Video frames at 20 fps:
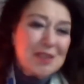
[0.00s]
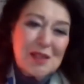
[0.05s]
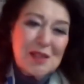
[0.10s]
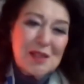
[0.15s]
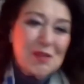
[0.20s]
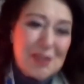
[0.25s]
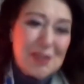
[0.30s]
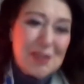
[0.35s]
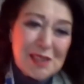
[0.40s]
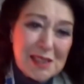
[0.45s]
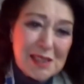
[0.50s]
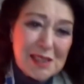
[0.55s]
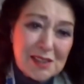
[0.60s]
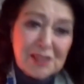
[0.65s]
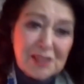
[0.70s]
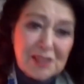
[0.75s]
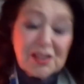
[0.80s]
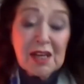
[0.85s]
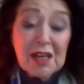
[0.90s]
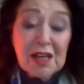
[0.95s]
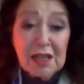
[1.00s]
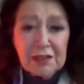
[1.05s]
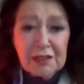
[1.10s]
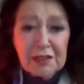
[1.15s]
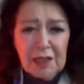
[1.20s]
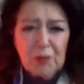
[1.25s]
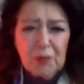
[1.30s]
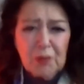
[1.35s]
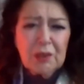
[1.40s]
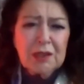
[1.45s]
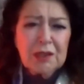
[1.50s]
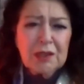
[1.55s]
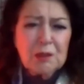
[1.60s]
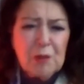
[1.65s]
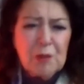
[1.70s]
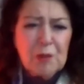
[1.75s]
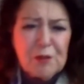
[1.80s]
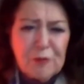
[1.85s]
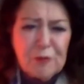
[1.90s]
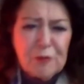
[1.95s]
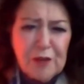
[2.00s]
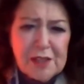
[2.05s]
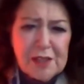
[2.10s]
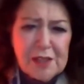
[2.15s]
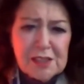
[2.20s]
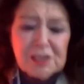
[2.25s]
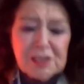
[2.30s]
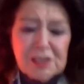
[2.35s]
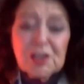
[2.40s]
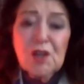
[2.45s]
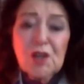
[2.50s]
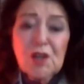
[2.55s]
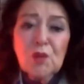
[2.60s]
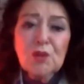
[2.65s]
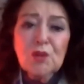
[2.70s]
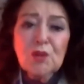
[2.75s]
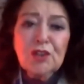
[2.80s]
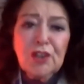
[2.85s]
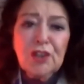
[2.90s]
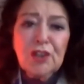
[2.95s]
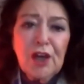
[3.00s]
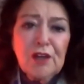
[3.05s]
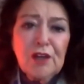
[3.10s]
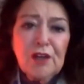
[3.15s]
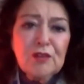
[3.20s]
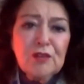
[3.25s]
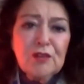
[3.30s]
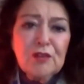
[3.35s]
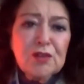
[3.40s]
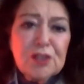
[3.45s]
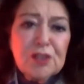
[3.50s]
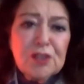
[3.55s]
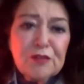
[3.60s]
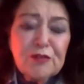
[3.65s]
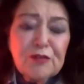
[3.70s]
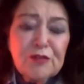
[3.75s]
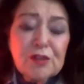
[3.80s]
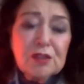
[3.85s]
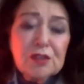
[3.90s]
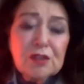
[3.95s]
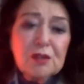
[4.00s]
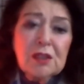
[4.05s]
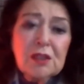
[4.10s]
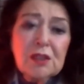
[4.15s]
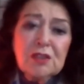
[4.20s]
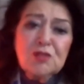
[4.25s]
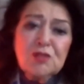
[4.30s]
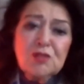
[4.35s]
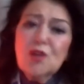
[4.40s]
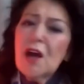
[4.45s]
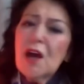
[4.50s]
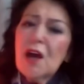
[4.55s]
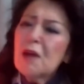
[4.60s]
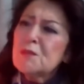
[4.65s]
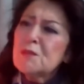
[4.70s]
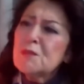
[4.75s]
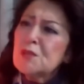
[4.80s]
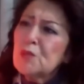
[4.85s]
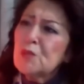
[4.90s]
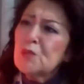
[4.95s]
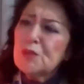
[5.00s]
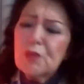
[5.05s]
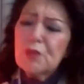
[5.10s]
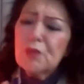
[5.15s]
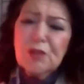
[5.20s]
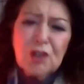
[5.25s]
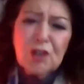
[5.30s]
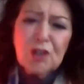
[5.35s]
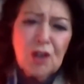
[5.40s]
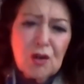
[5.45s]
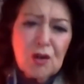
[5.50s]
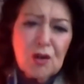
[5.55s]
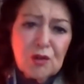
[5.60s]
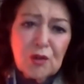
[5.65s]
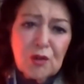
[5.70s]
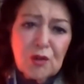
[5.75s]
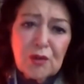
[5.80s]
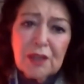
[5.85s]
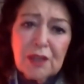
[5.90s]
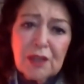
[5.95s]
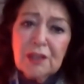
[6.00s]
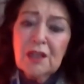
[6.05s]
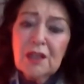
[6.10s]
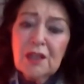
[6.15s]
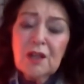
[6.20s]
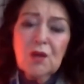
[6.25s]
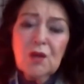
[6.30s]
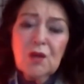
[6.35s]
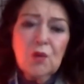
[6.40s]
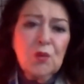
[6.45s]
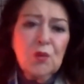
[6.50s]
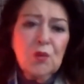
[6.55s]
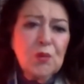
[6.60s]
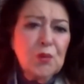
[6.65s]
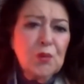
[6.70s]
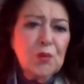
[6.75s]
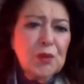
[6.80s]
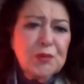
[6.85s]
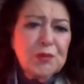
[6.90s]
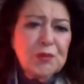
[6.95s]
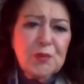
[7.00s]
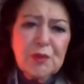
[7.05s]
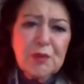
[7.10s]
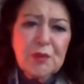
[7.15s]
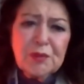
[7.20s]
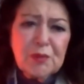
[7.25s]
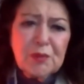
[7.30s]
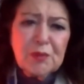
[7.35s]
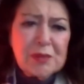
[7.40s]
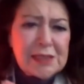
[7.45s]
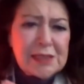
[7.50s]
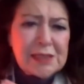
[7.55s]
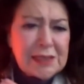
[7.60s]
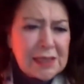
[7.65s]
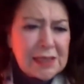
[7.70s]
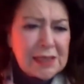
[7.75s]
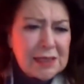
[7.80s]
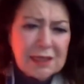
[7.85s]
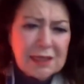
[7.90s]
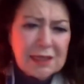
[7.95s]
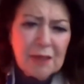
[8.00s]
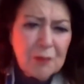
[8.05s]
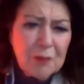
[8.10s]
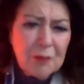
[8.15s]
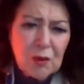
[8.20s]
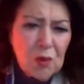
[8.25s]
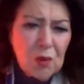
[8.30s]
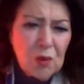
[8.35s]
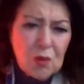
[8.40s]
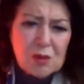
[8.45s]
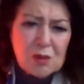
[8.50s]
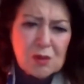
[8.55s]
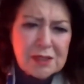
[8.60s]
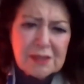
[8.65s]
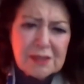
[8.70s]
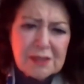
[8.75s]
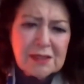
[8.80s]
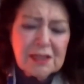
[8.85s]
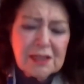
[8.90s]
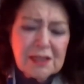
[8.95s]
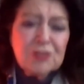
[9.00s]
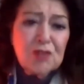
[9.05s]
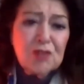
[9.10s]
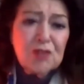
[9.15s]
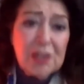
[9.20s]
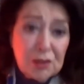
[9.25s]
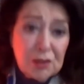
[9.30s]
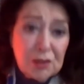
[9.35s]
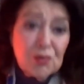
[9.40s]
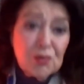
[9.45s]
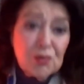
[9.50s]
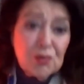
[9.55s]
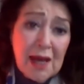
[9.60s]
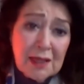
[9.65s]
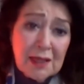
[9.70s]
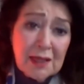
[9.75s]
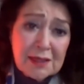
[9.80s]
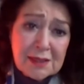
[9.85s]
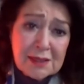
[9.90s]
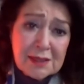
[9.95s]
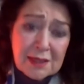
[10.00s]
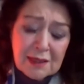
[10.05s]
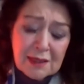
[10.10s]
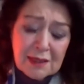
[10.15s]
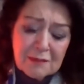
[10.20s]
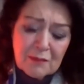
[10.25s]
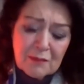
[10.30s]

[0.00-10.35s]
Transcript: in the desert. They were going to be faced with going through different tribes, with, with conquering, with, with, with setting up laws, etc., in reality.